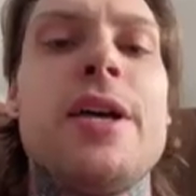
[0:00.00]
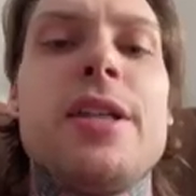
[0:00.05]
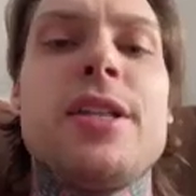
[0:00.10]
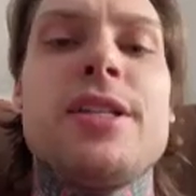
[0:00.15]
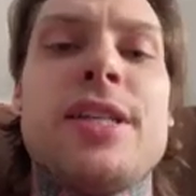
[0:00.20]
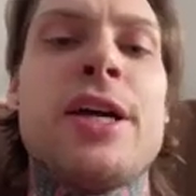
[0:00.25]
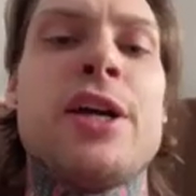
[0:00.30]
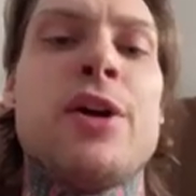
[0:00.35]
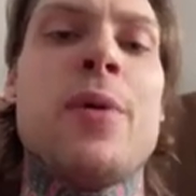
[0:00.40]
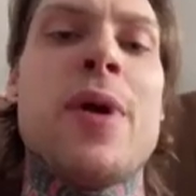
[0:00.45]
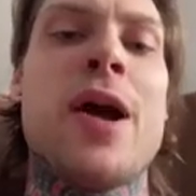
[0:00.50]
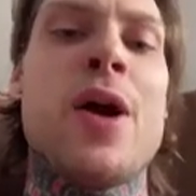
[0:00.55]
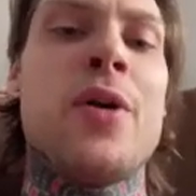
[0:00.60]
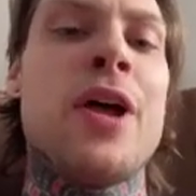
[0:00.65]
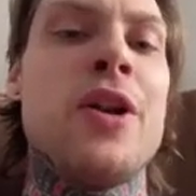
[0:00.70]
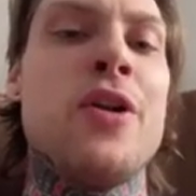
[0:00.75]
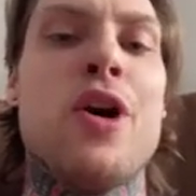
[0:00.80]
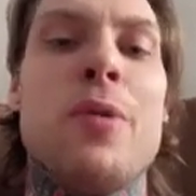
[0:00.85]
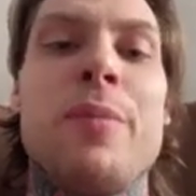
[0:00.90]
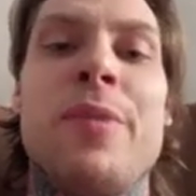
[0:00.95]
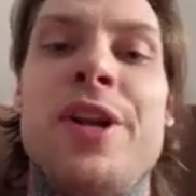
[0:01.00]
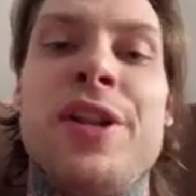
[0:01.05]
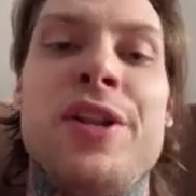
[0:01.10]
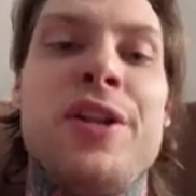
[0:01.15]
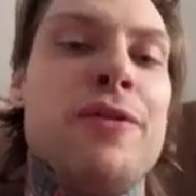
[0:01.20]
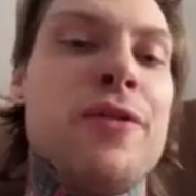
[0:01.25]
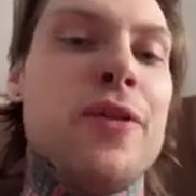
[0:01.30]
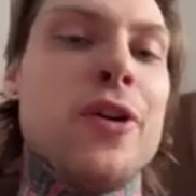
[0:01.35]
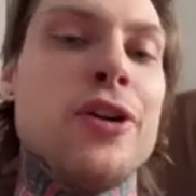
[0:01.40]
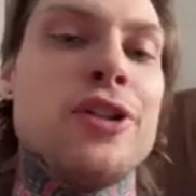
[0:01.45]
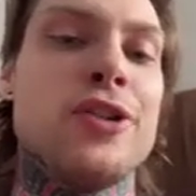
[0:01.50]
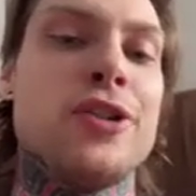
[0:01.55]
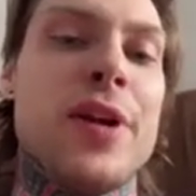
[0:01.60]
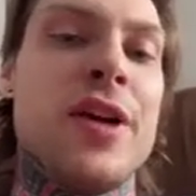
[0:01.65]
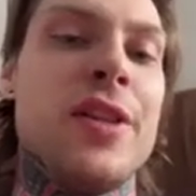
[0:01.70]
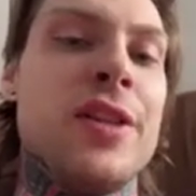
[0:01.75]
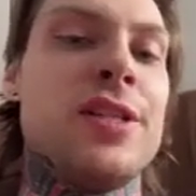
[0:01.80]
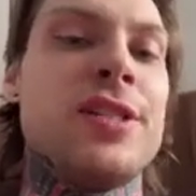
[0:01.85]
second round, I dominated the first round.